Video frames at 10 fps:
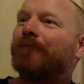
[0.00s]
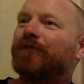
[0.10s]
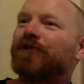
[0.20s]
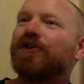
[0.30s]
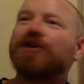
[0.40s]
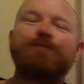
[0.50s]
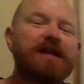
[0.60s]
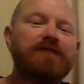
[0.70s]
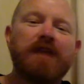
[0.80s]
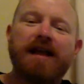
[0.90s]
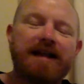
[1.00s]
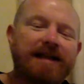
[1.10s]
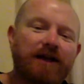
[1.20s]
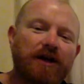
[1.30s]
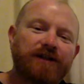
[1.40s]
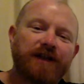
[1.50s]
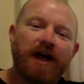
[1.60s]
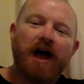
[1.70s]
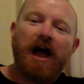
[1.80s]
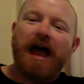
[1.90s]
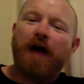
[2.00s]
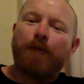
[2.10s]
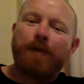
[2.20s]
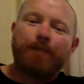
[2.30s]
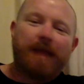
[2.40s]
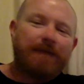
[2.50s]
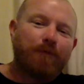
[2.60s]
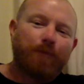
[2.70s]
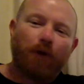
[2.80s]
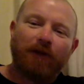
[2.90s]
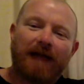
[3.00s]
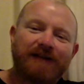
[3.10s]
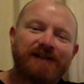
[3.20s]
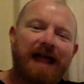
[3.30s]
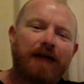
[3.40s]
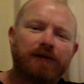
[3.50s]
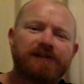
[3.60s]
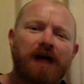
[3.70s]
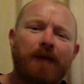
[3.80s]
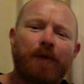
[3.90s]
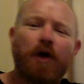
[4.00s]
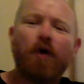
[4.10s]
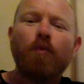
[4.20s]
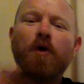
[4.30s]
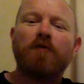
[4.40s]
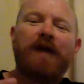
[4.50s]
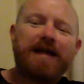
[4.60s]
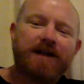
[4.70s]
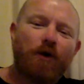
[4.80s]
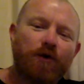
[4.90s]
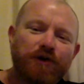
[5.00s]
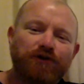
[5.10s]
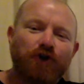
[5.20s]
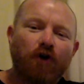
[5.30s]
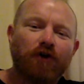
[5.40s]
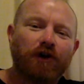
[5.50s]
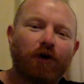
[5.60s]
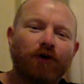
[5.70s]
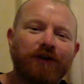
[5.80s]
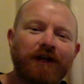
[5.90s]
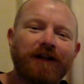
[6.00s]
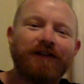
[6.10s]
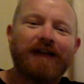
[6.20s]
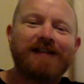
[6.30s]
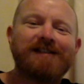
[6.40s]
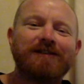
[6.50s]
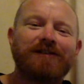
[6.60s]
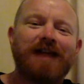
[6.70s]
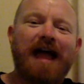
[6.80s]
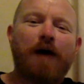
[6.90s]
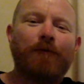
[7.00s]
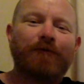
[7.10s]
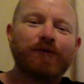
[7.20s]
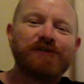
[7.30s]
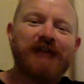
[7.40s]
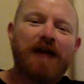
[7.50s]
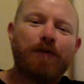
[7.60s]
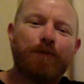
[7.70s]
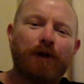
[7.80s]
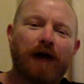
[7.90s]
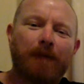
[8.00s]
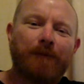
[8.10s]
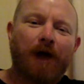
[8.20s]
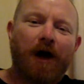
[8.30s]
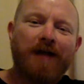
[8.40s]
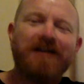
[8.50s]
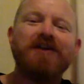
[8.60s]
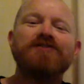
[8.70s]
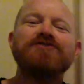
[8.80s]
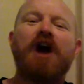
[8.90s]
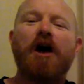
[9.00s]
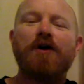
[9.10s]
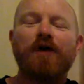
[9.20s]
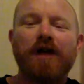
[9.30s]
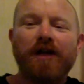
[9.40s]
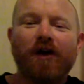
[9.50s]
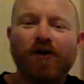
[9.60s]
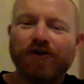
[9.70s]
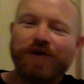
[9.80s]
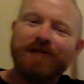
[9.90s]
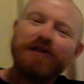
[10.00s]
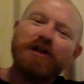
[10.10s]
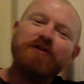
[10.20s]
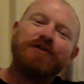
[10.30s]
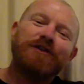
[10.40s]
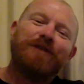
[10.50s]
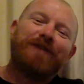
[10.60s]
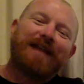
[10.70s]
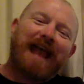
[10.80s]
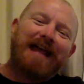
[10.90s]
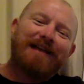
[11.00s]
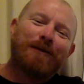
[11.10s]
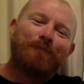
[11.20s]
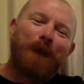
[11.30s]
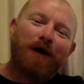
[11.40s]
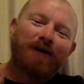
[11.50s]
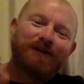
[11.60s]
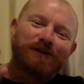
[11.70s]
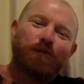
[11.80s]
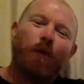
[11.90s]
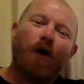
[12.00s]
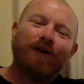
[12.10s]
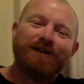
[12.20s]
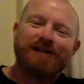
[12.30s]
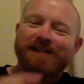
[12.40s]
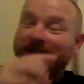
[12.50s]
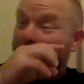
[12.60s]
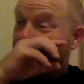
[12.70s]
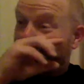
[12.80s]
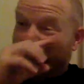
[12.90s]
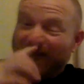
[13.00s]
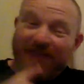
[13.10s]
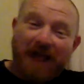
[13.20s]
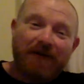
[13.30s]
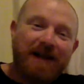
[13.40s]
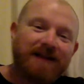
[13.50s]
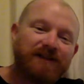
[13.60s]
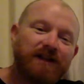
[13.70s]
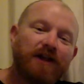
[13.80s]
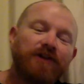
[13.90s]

You could be really good at helping people pull their sails up. Will they call you Jean-Claude the helpful sail pull-up guy? No. You forget your bungs once, and there it is.